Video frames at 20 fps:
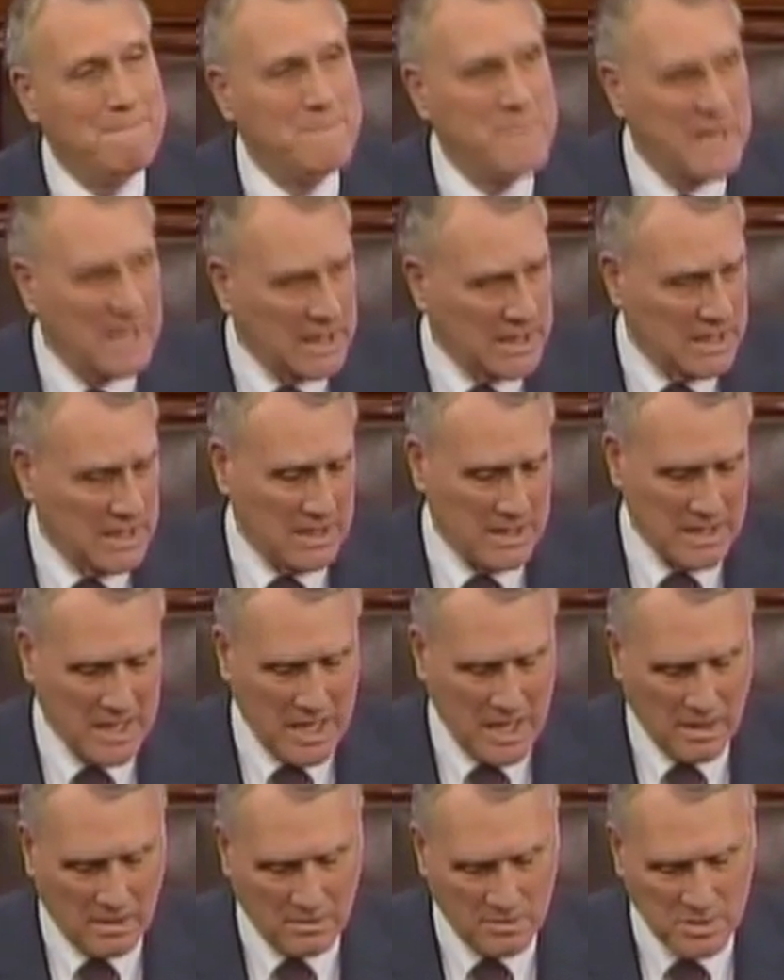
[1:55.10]

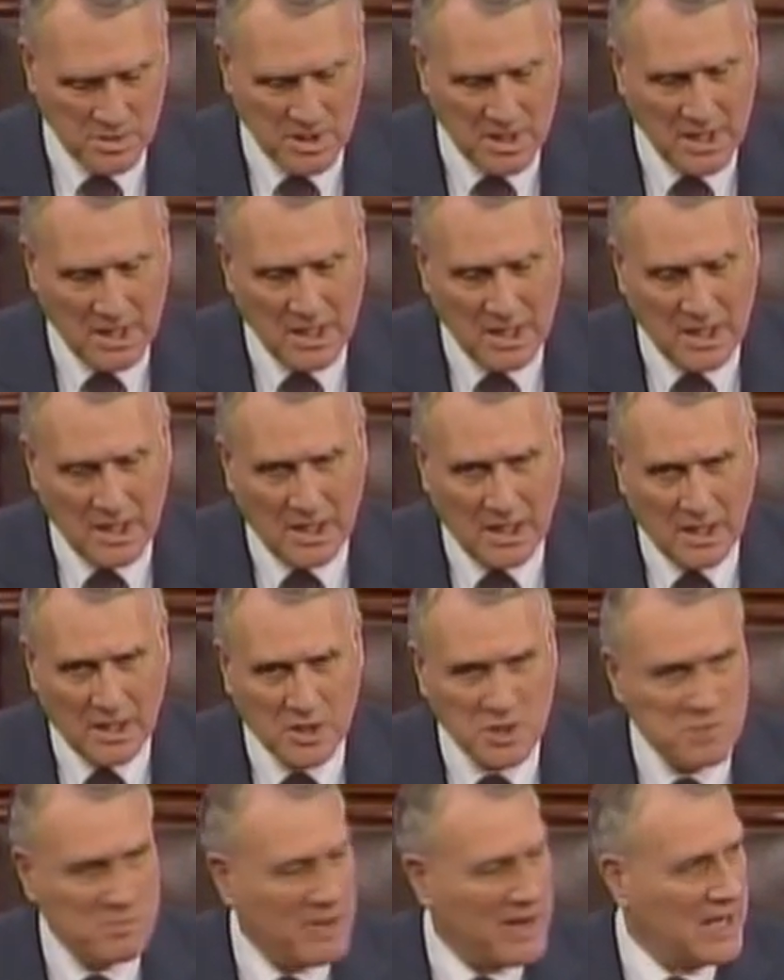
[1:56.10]
billion
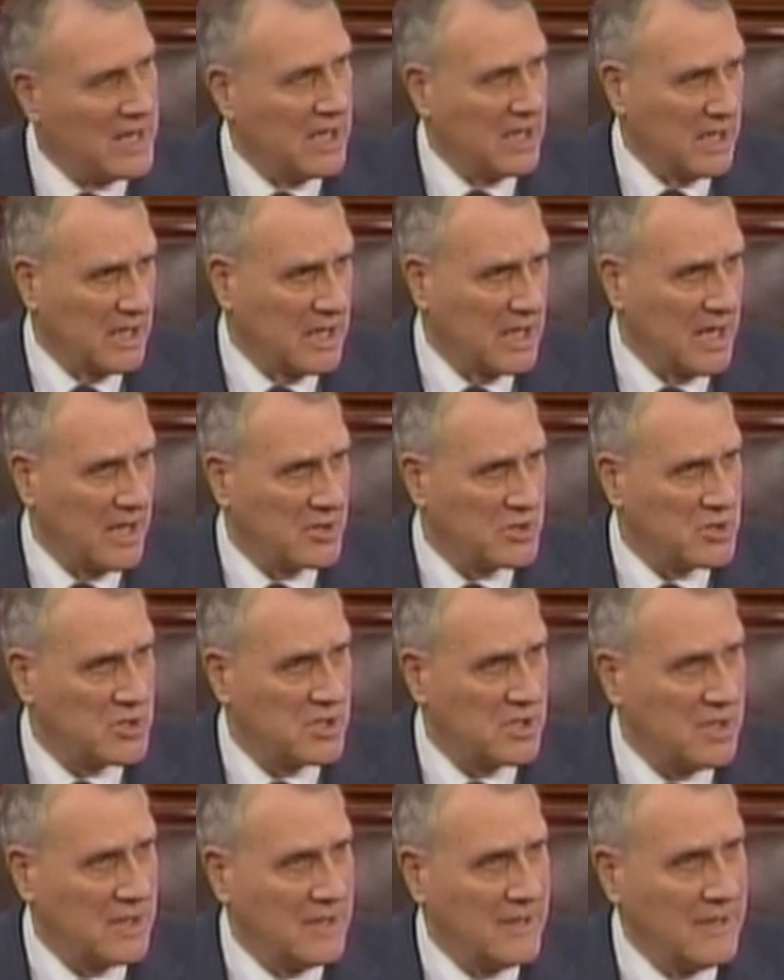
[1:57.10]
in spending
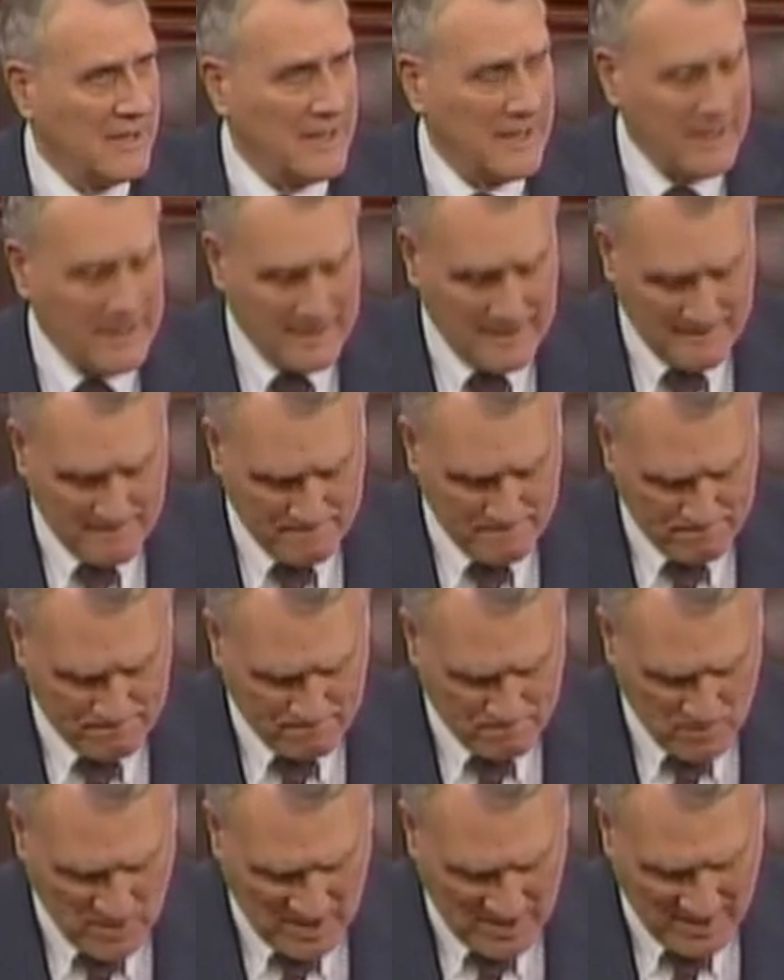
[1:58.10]
cuts
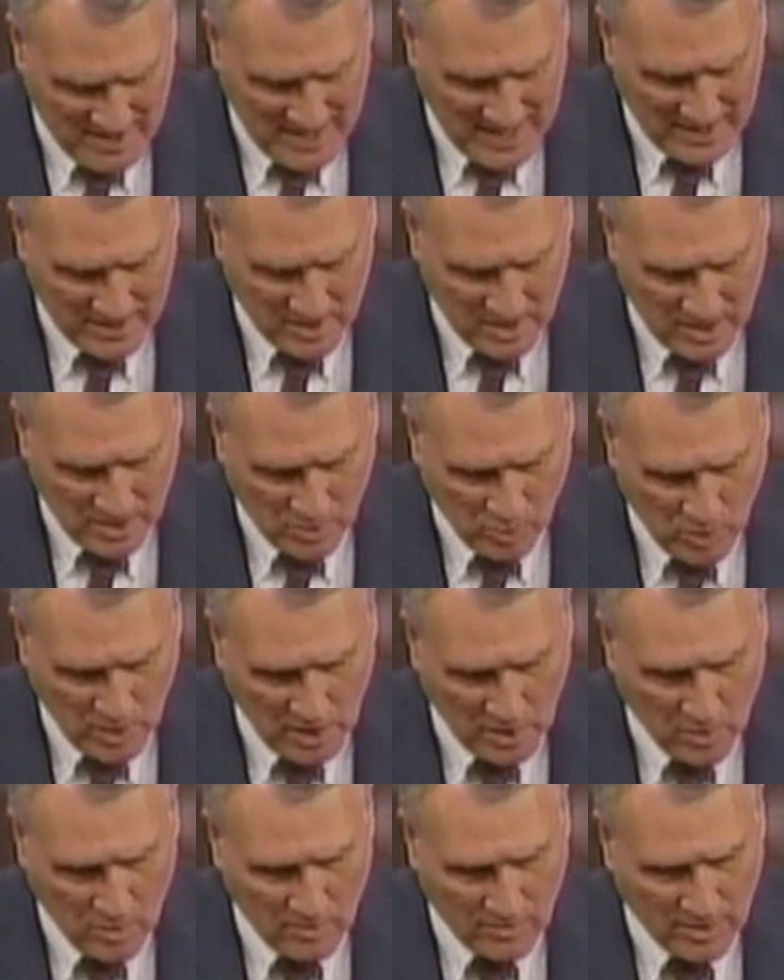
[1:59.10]
that
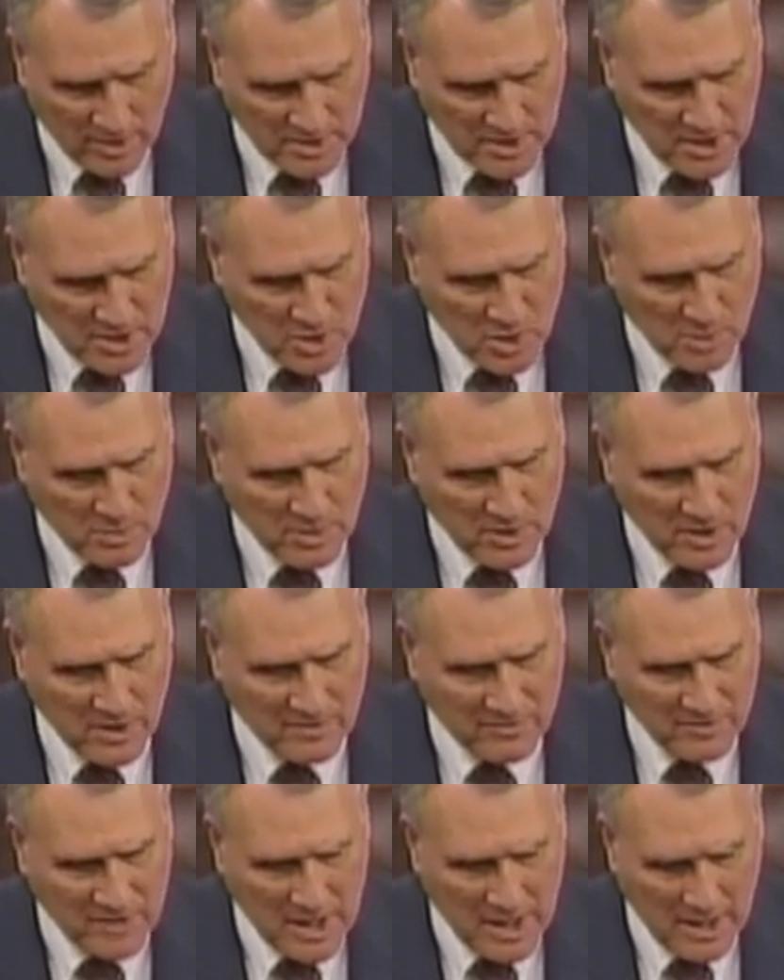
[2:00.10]
will, over a 10-year
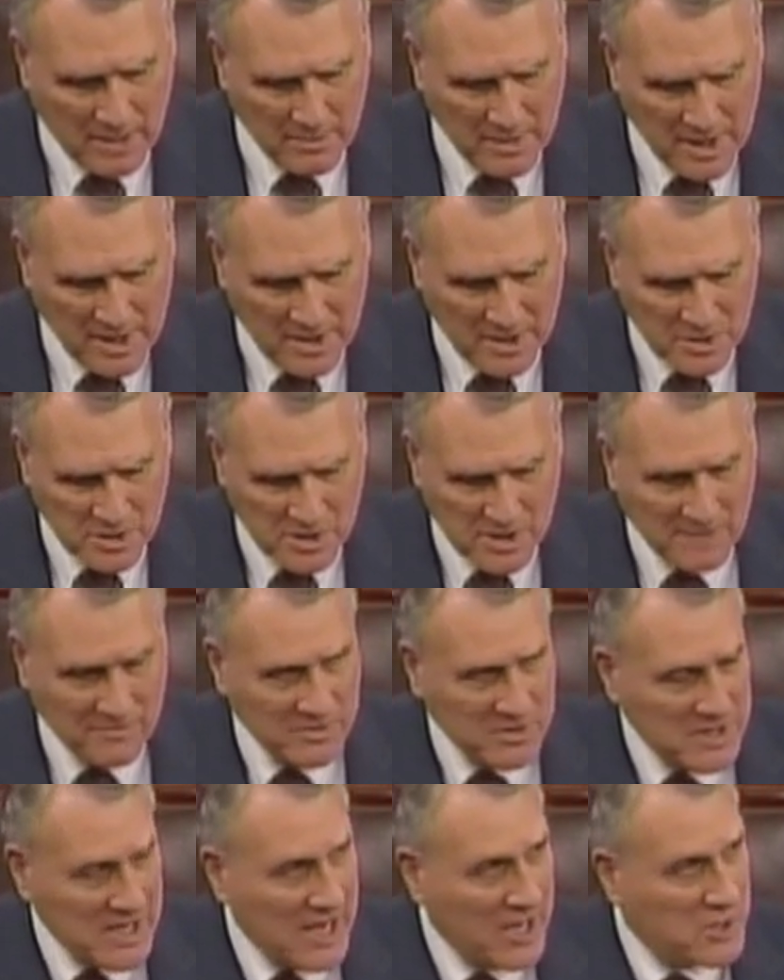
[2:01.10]
period of time,
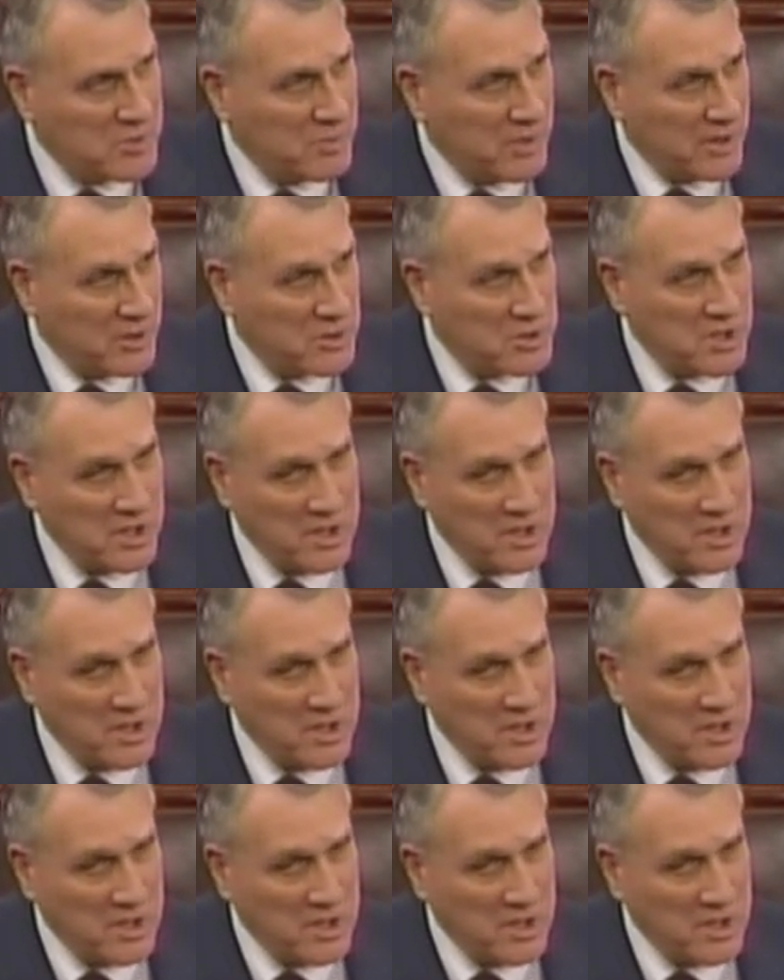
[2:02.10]
save the taxpayers